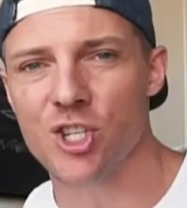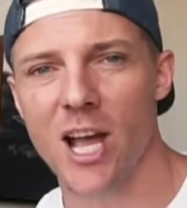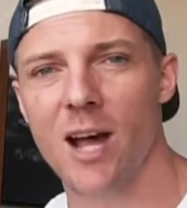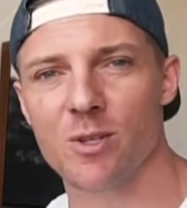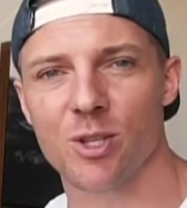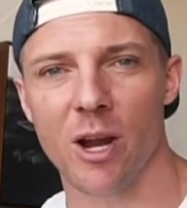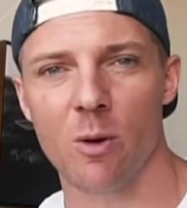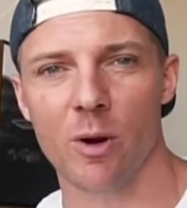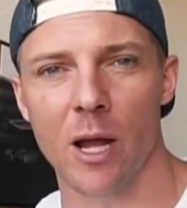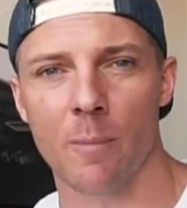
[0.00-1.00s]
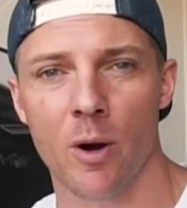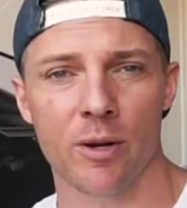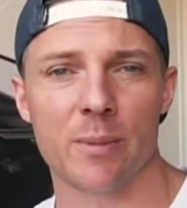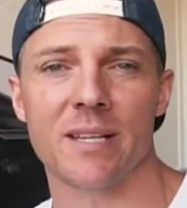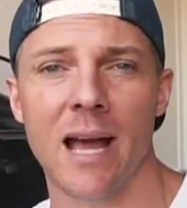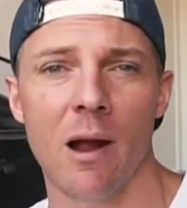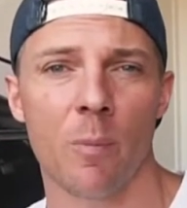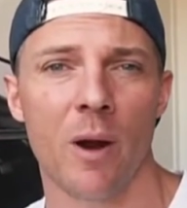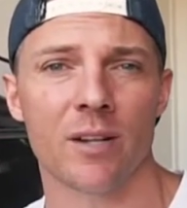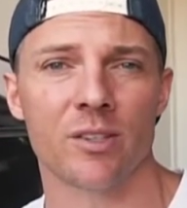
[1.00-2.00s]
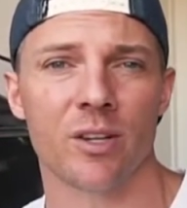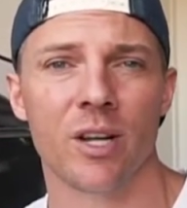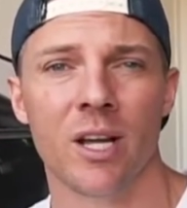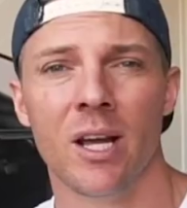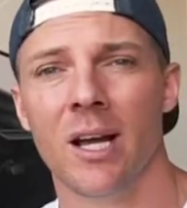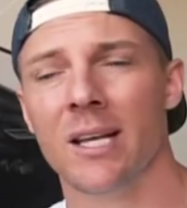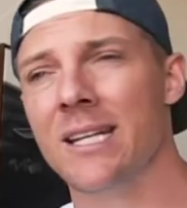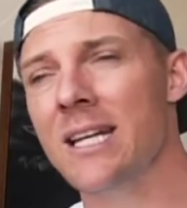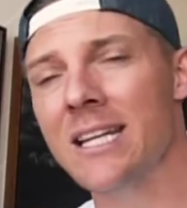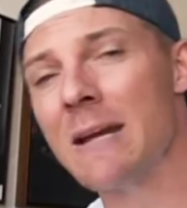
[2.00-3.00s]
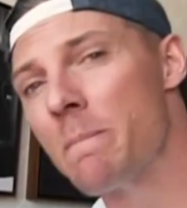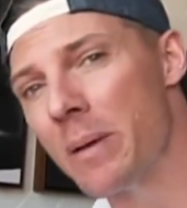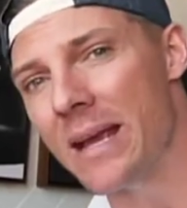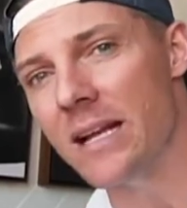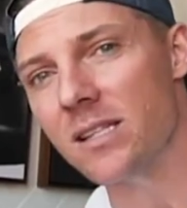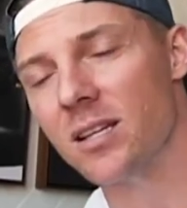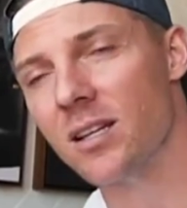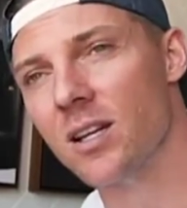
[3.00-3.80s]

Chad was a great workout partner. He was a chiropractor. He didn't compete,